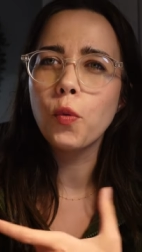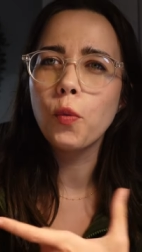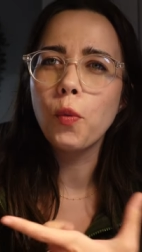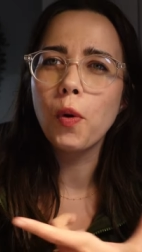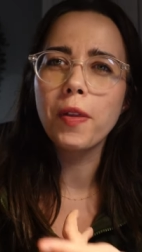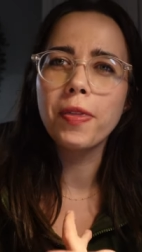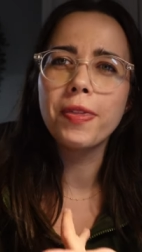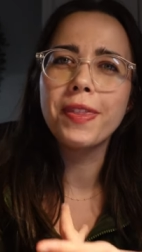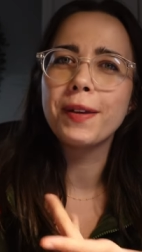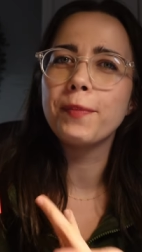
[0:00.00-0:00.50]

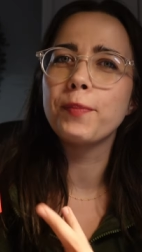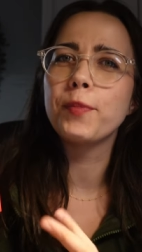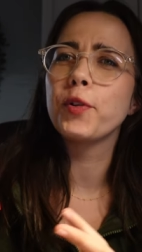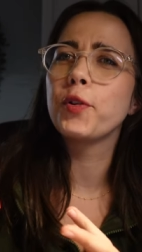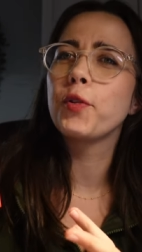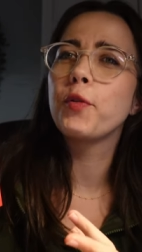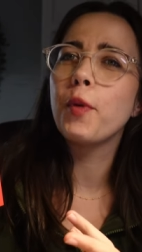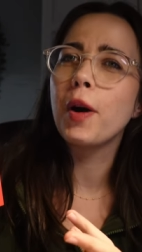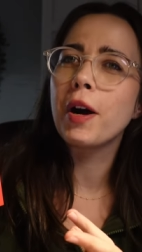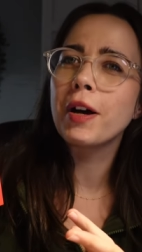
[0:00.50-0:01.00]
what that
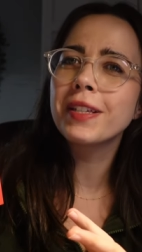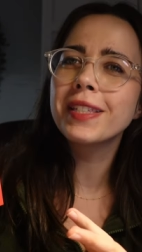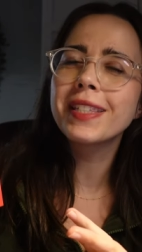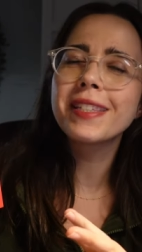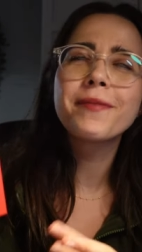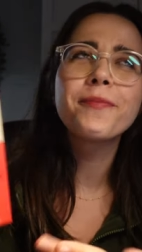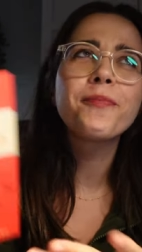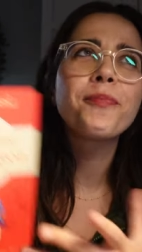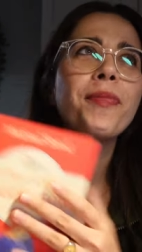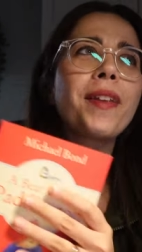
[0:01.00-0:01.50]
book
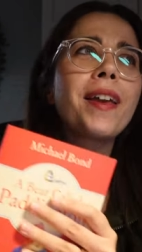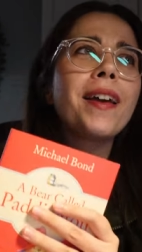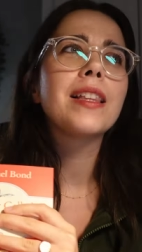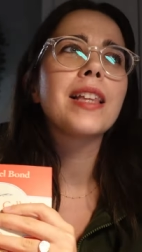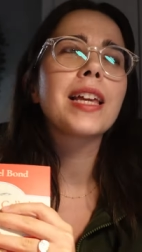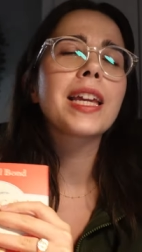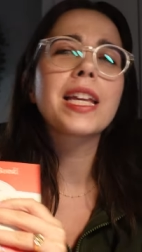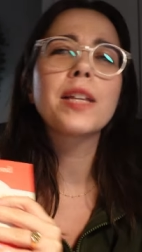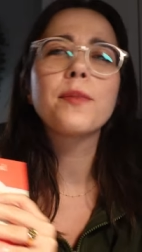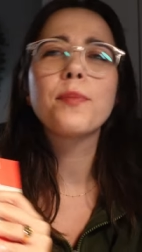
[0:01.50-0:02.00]
was.
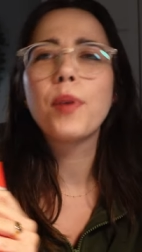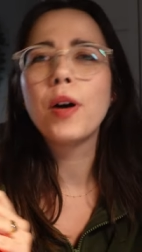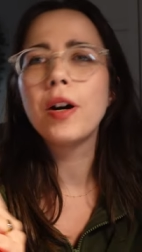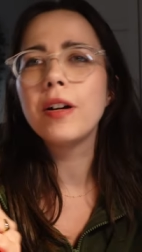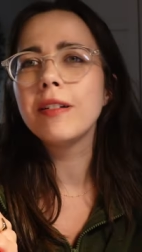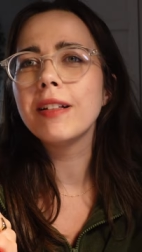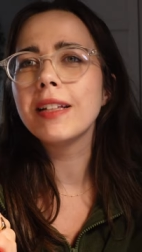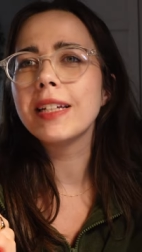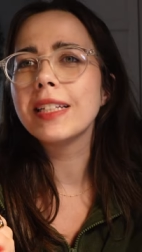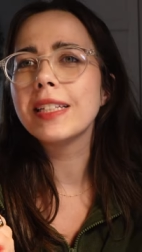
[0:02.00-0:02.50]
Like in
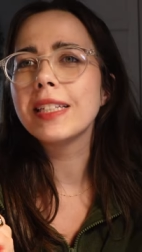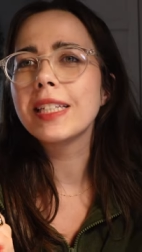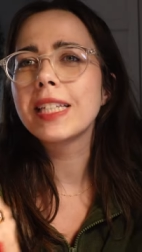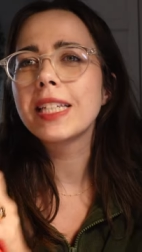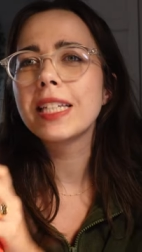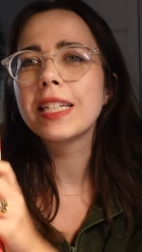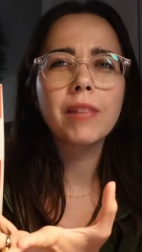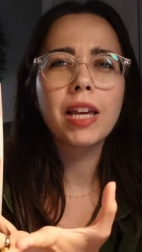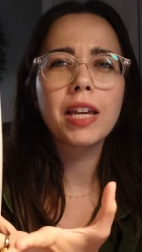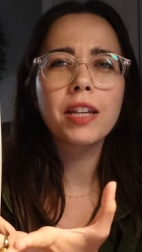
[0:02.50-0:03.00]

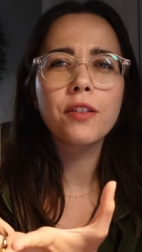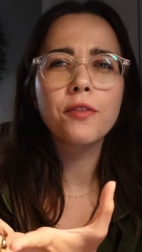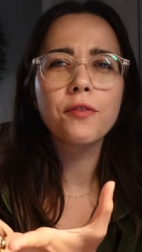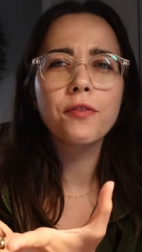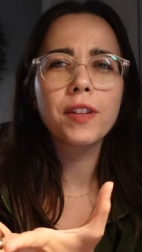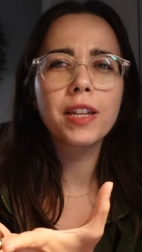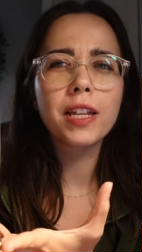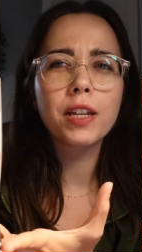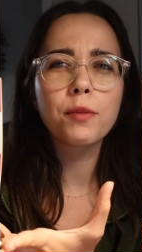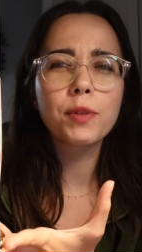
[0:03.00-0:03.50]
Poland, I don't
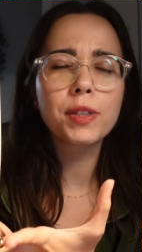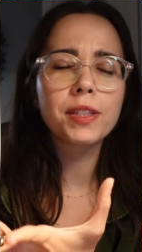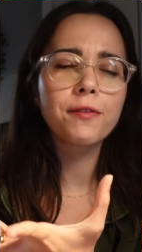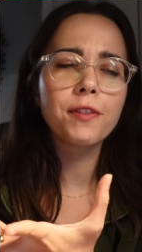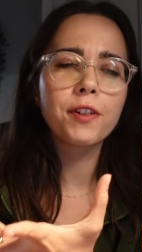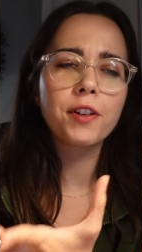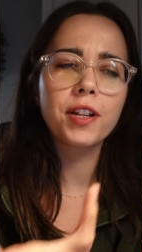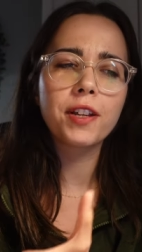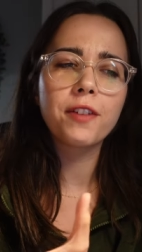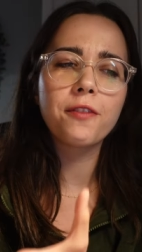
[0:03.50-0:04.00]
think it was a
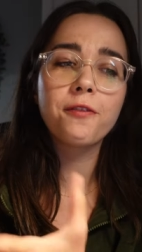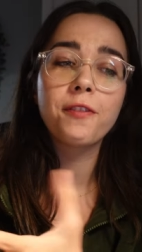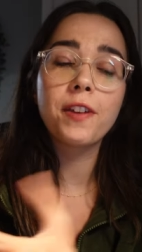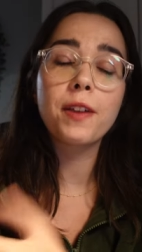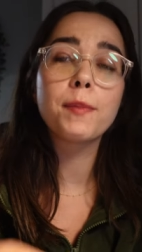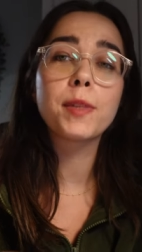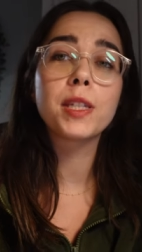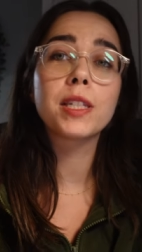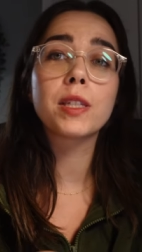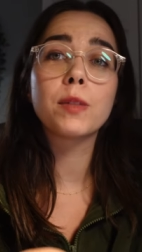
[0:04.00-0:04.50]
very
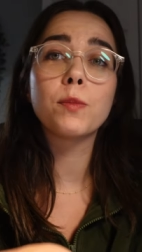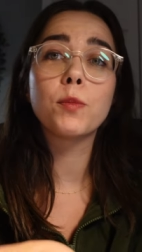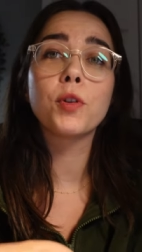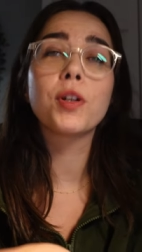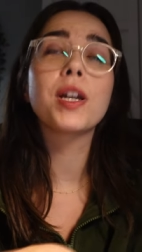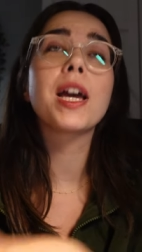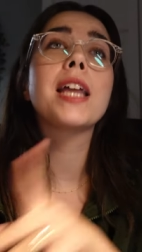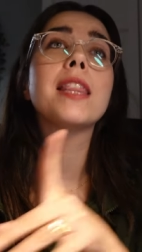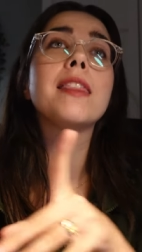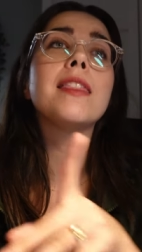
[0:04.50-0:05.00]
famous
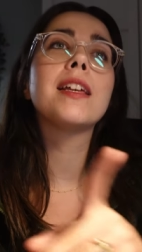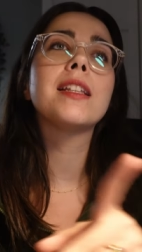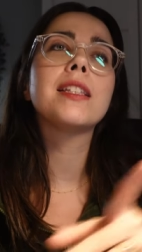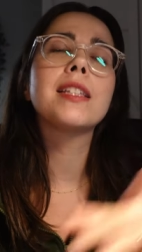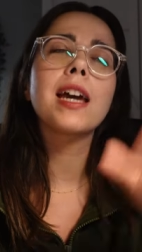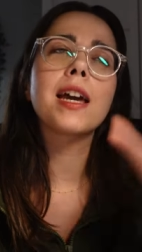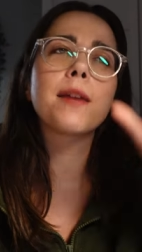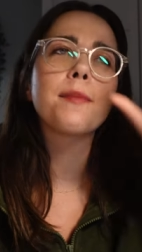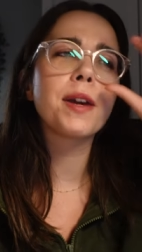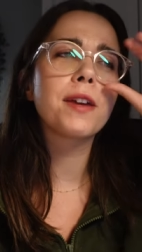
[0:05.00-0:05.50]
book at that
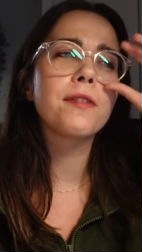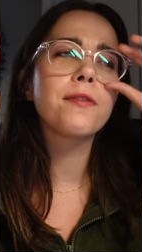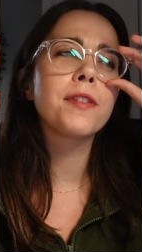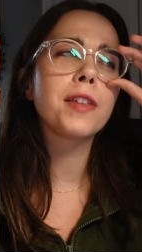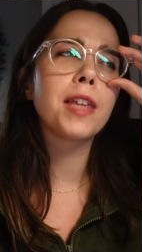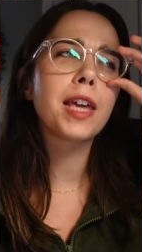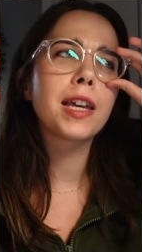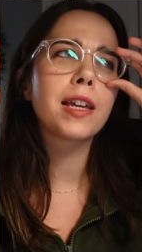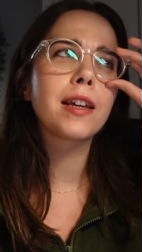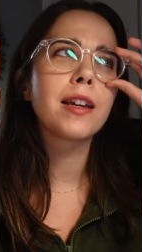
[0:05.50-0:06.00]
time. I feel
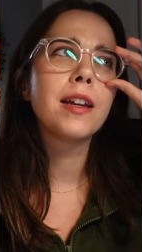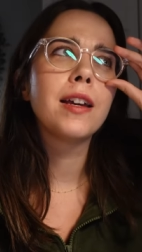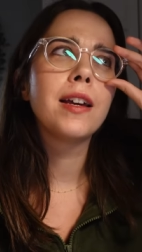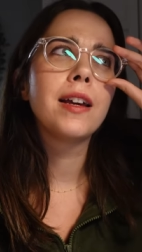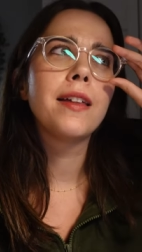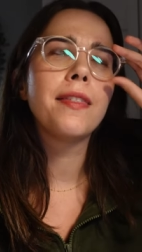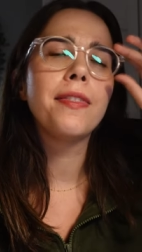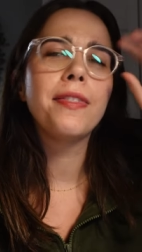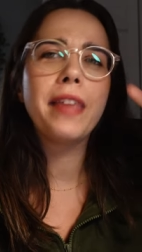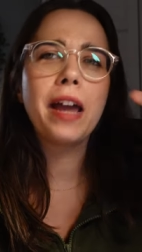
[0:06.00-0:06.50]
like
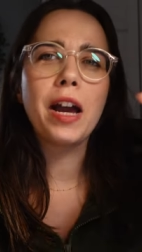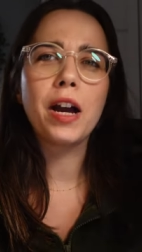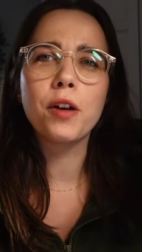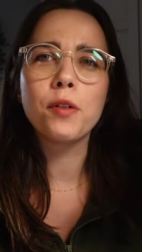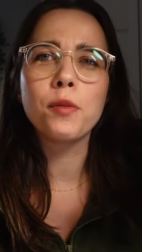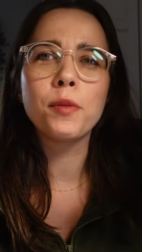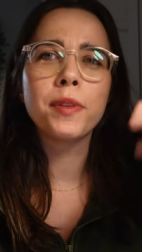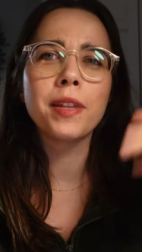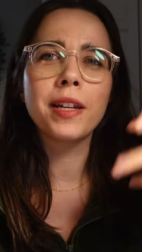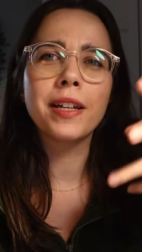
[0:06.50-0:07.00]

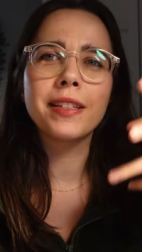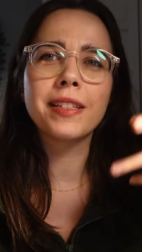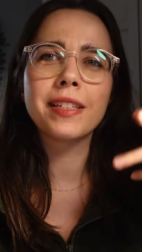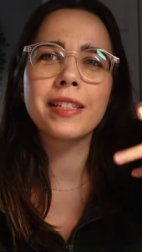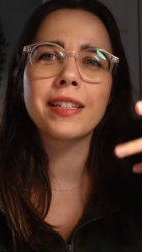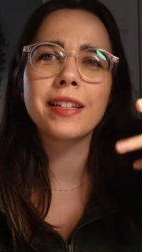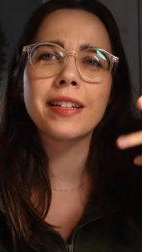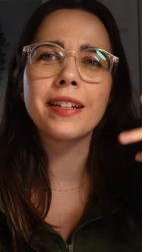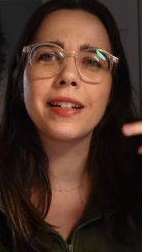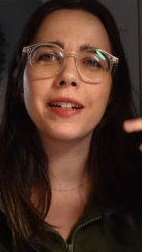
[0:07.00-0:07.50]
now
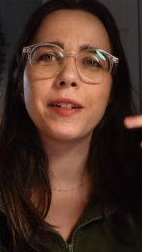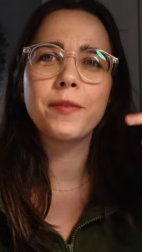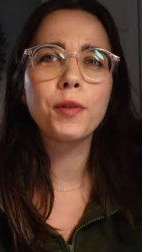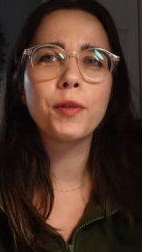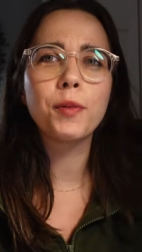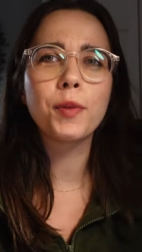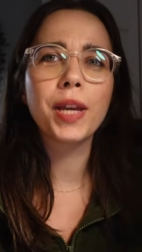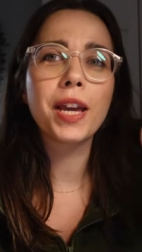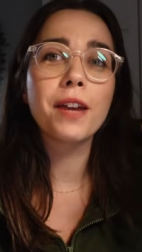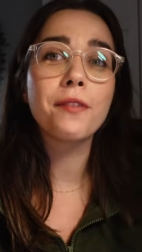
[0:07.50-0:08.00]
that
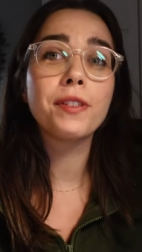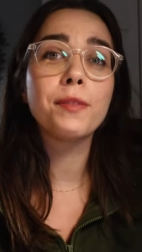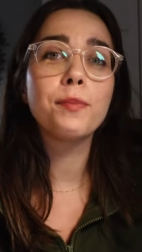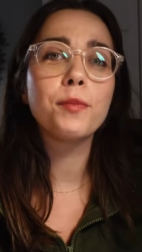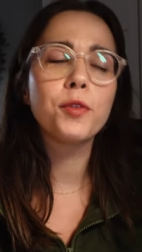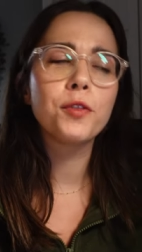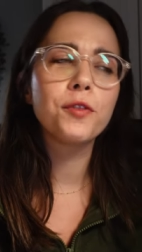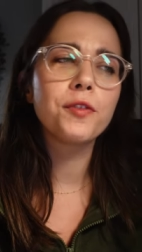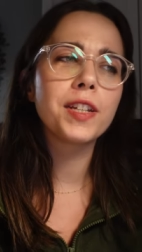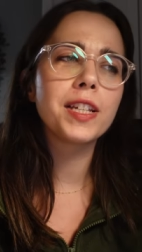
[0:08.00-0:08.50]
we have the
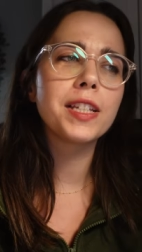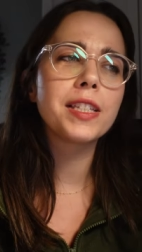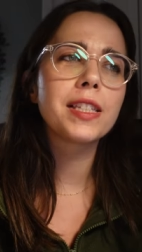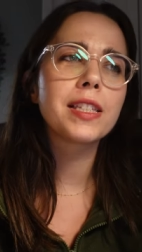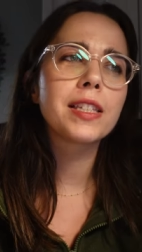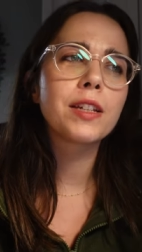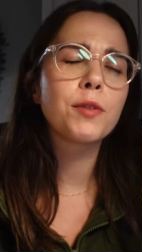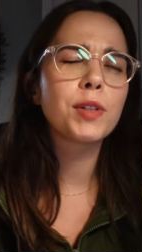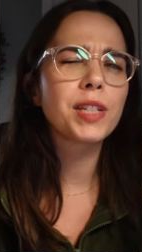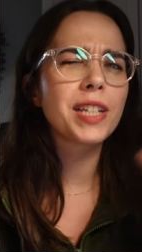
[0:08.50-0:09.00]

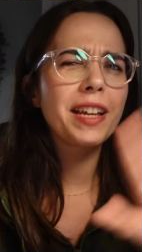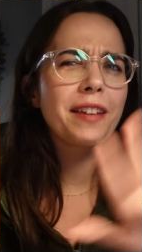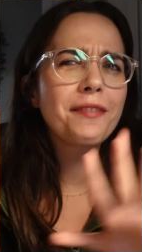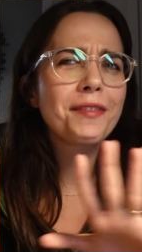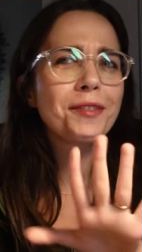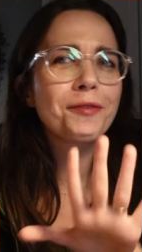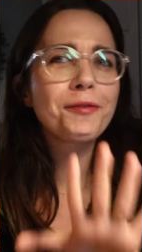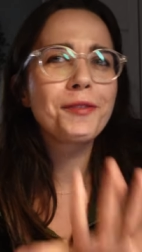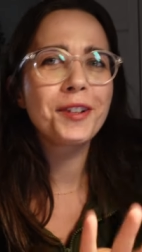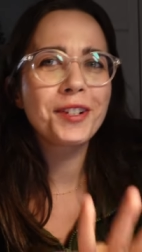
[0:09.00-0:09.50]
movies, which I
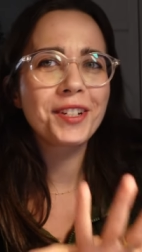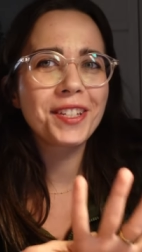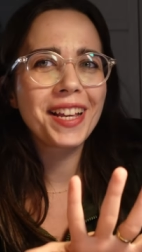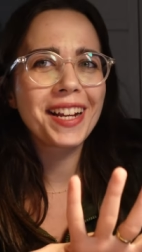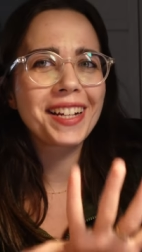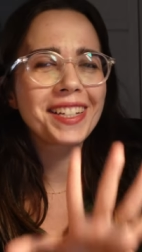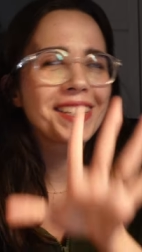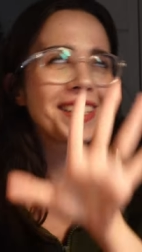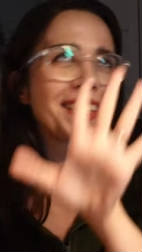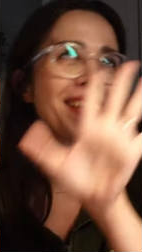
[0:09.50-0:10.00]
haven't watched
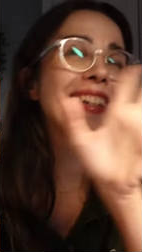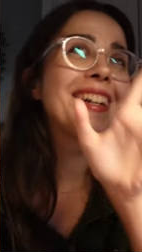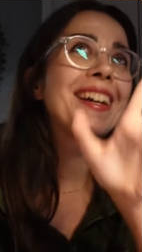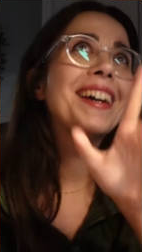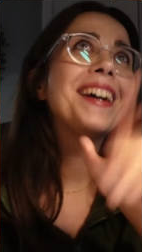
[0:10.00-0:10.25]
actually